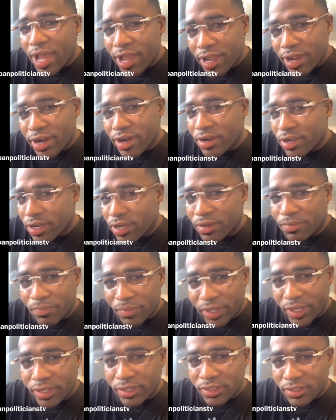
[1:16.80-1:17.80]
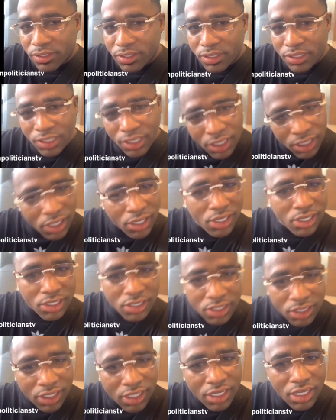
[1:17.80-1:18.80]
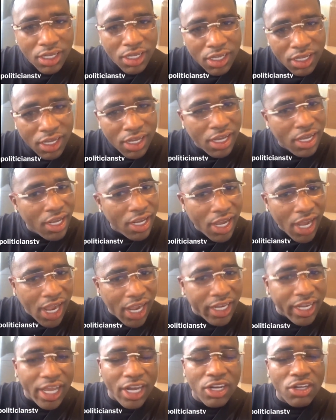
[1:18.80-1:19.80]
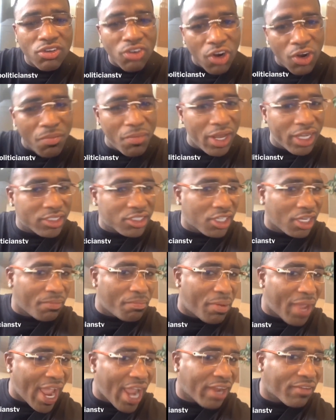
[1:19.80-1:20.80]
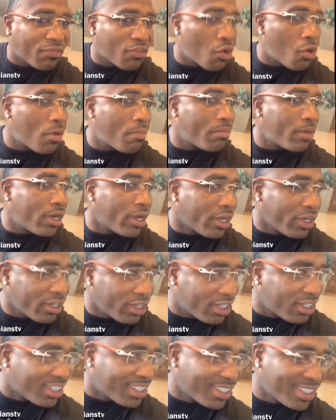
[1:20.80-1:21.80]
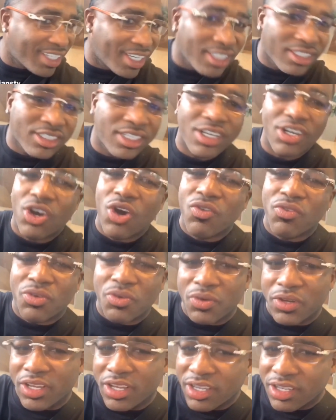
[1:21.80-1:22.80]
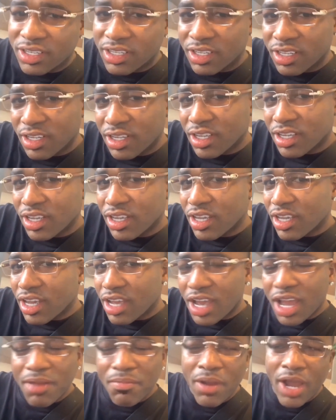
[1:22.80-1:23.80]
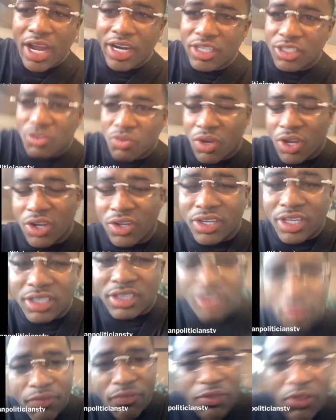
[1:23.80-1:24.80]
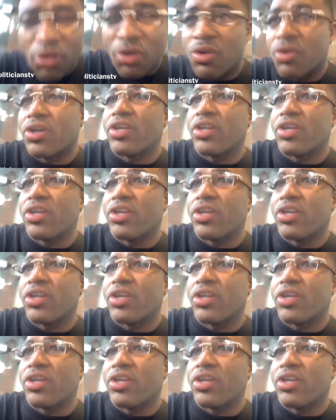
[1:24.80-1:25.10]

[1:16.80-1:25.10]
boxing. He about to be on these bricks. Now, he came out and said this once before, but he kind of stepped on it again right